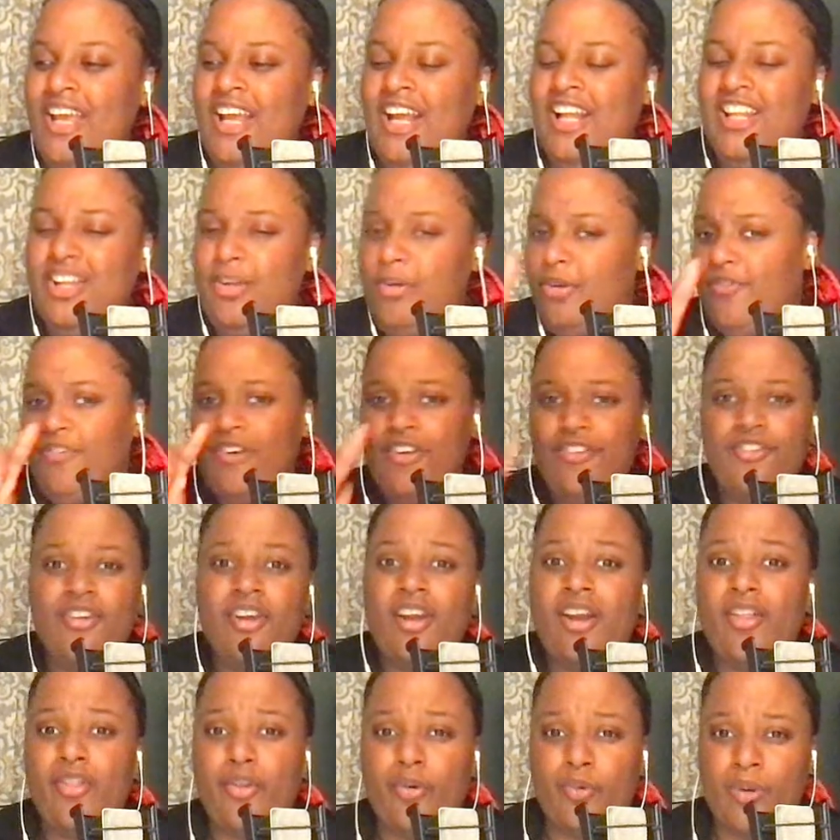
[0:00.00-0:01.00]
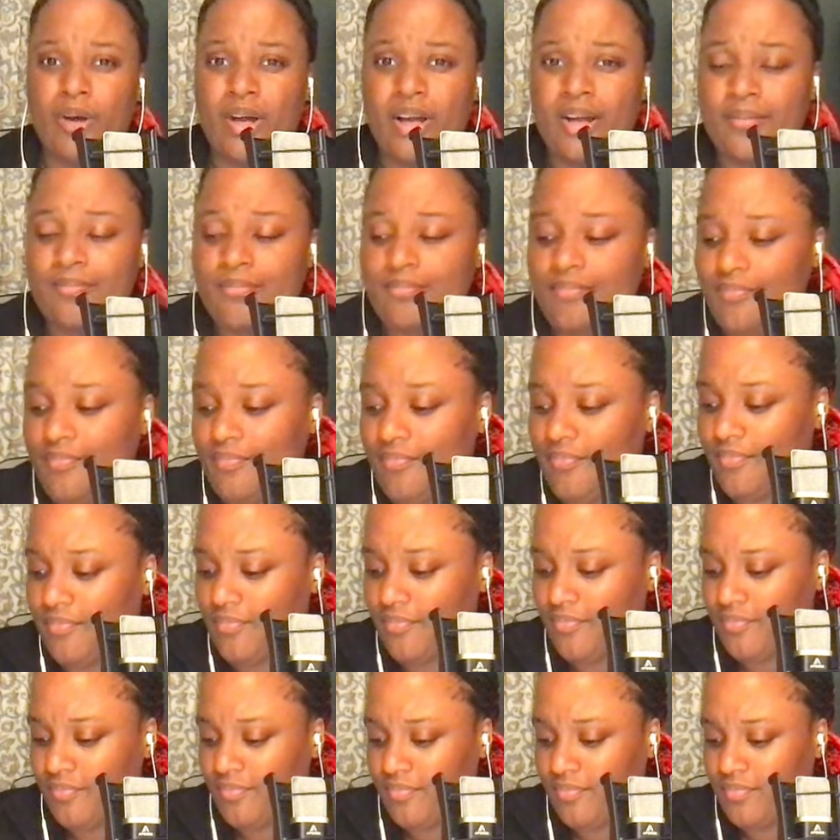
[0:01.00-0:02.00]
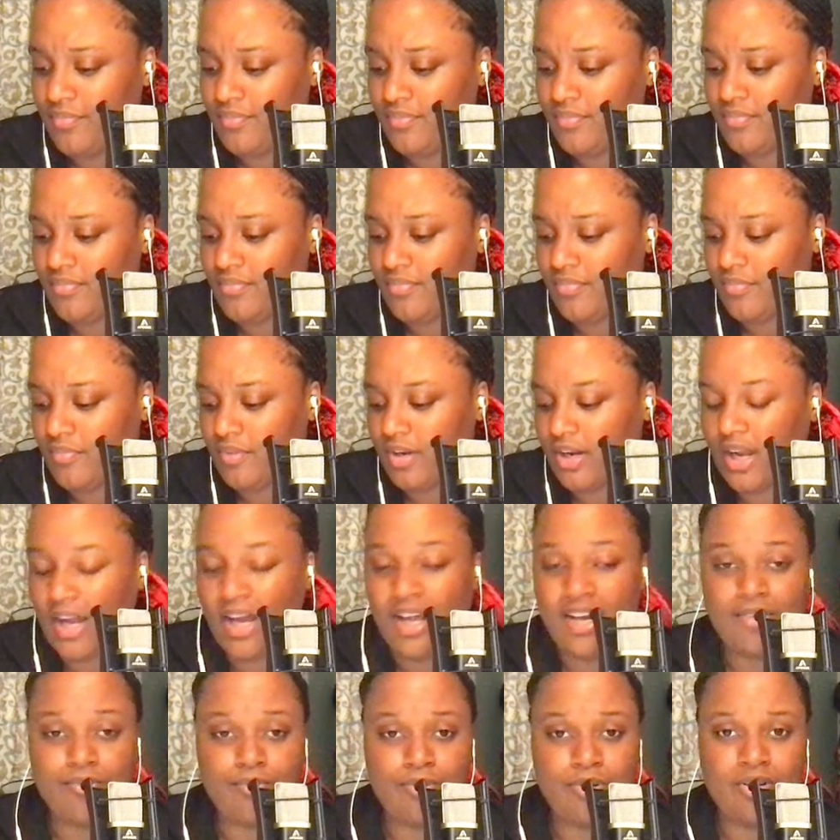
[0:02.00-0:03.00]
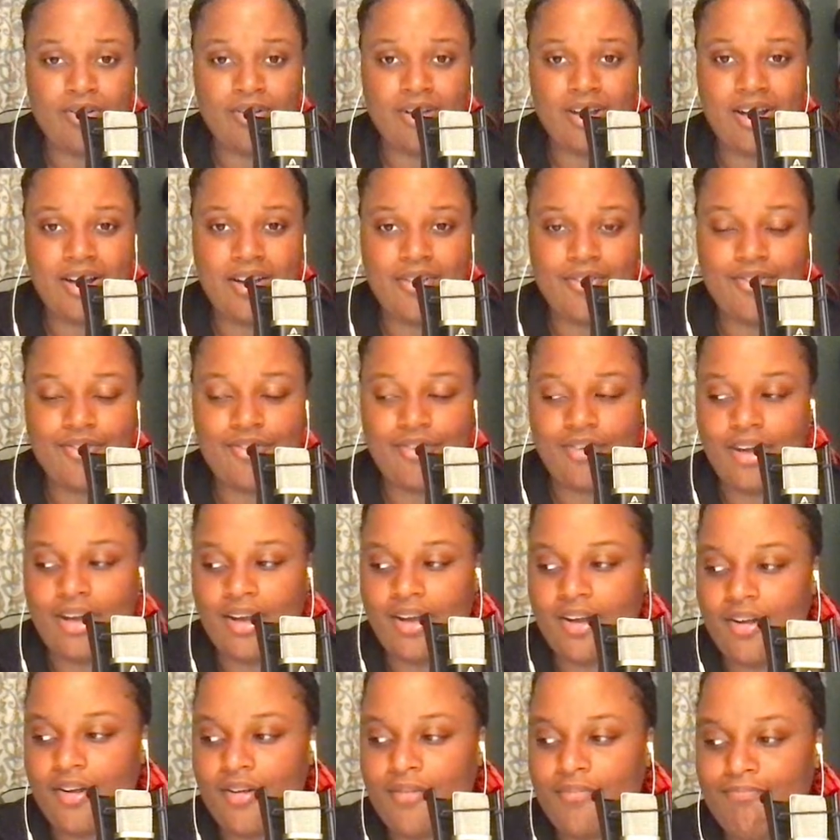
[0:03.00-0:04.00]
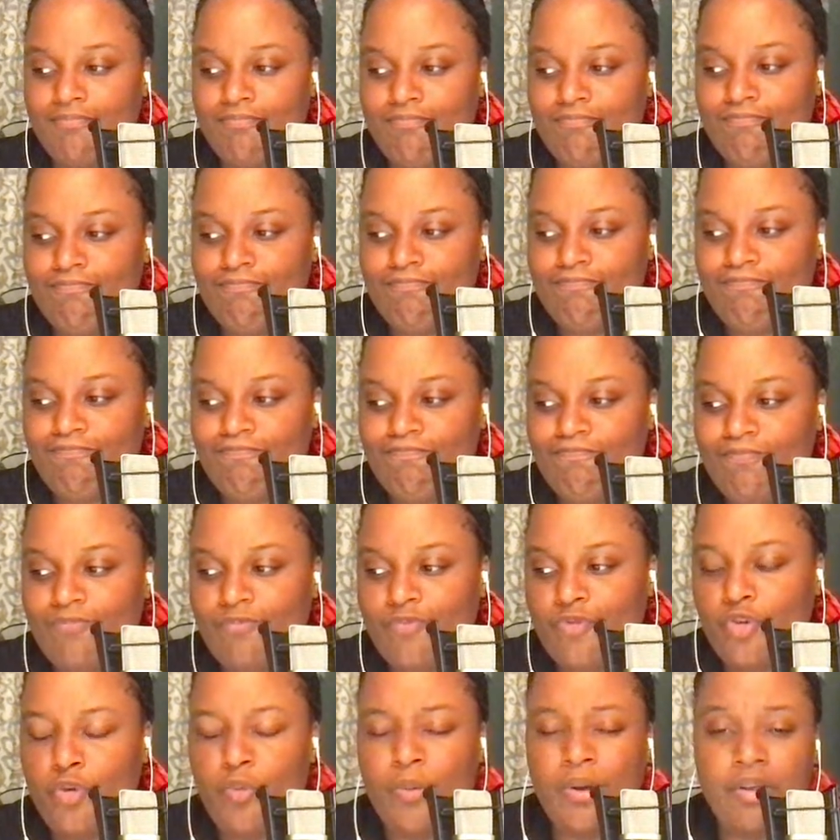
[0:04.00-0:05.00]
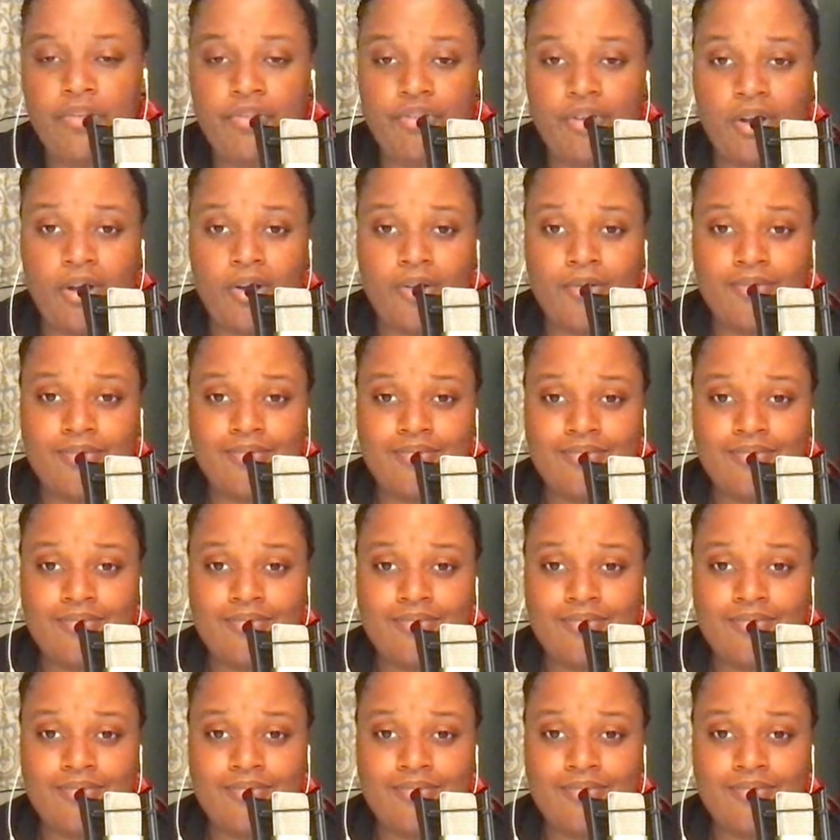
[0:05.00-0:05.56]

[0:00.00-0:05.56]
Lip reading: Let me phrase it another way that I kind of realized like 2 weeks ago.